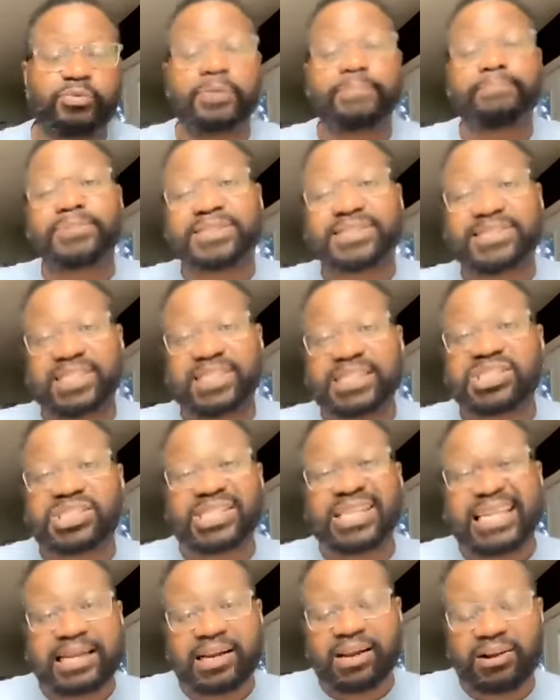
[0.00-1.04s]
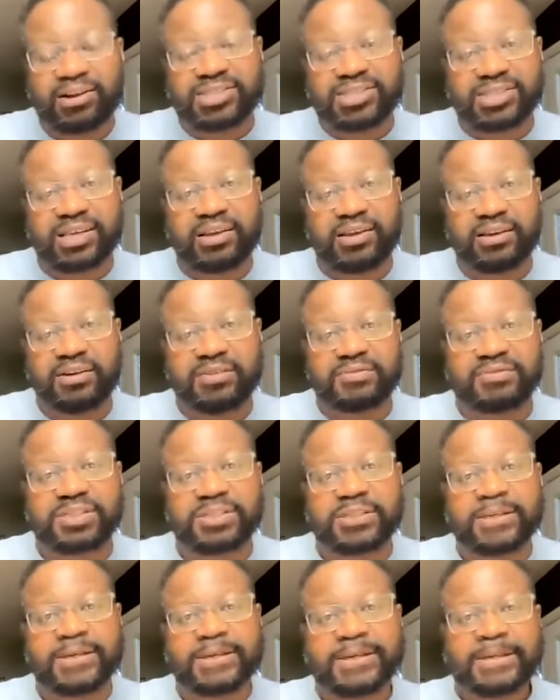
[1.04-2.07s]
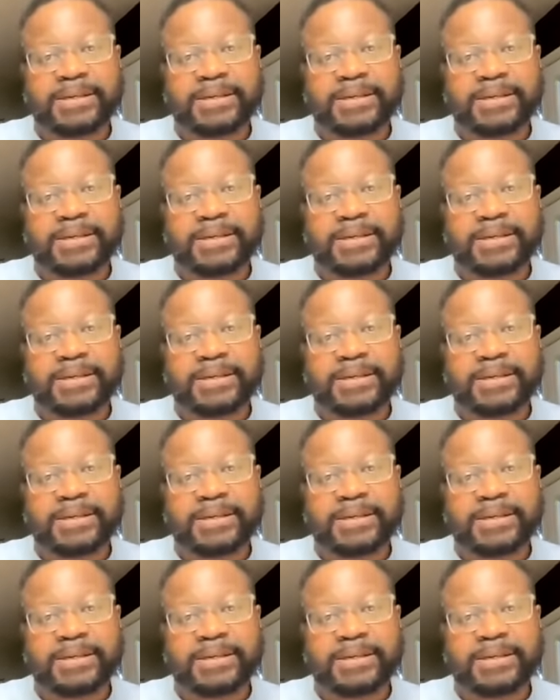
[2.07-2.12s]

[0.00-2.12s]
We're positioning ourselves